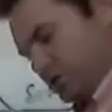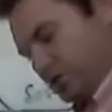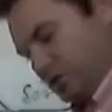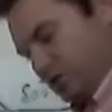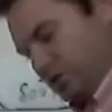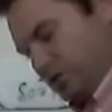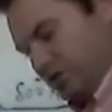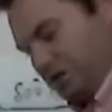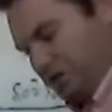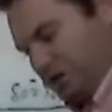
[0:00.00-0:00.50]

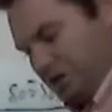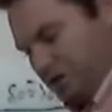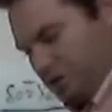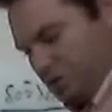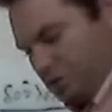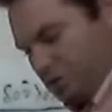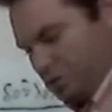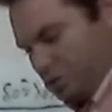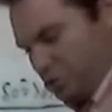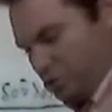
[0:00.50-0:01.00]

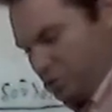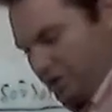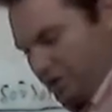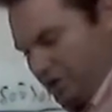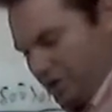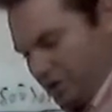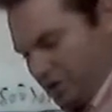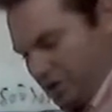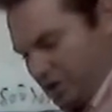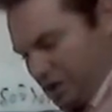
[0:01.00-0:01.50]
Su is
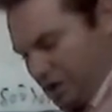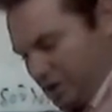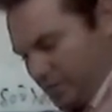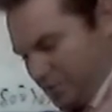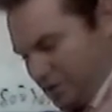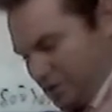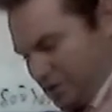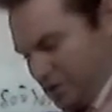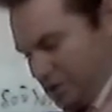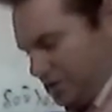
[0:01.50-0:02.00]
a
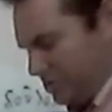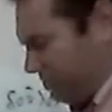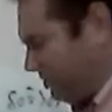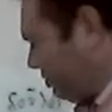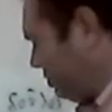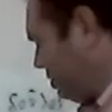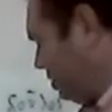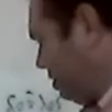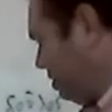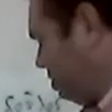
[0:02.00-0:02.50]
nominative
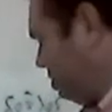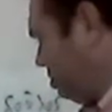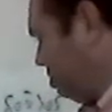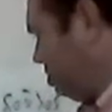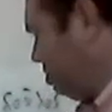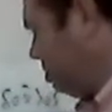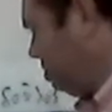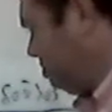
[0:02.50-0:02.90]
for you.